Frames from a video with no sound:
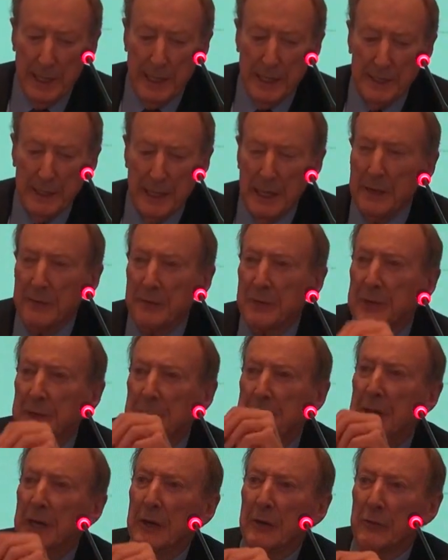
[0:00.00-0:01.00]
and they've
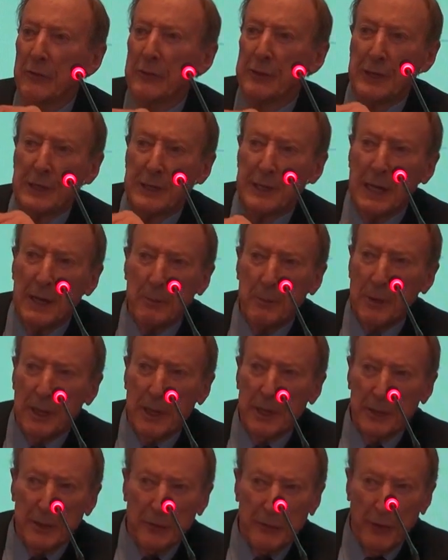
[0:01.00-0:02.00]
delved
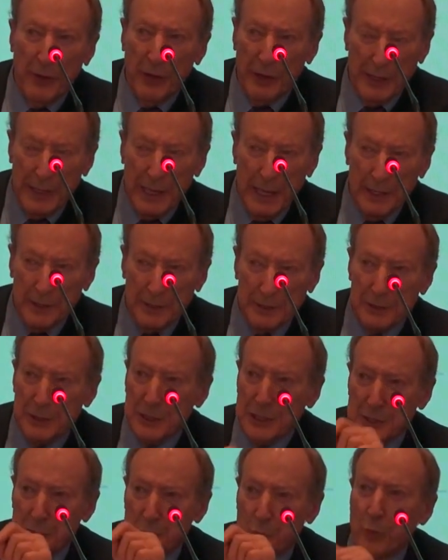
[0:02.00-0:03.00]
deeply into finding out
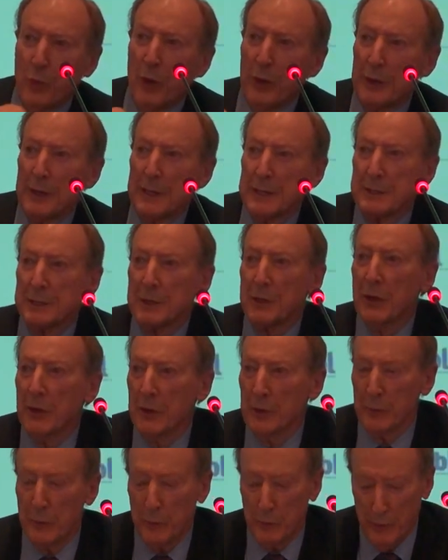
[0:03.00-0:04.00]
just what has
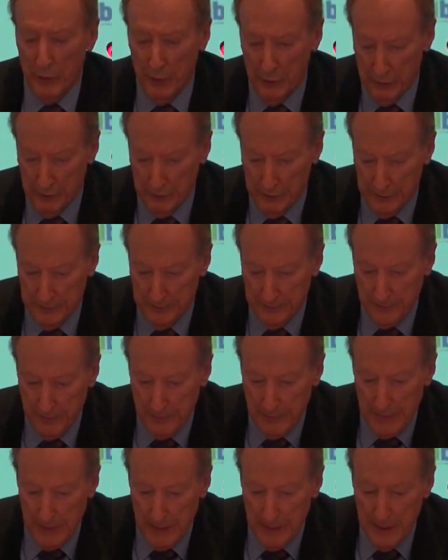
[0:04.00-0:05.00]
gone wrong.
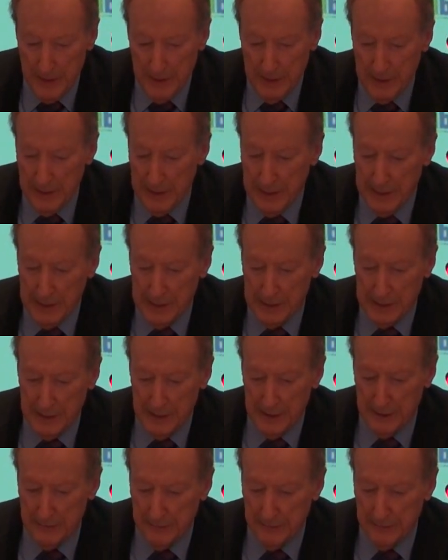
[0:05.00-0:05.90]
And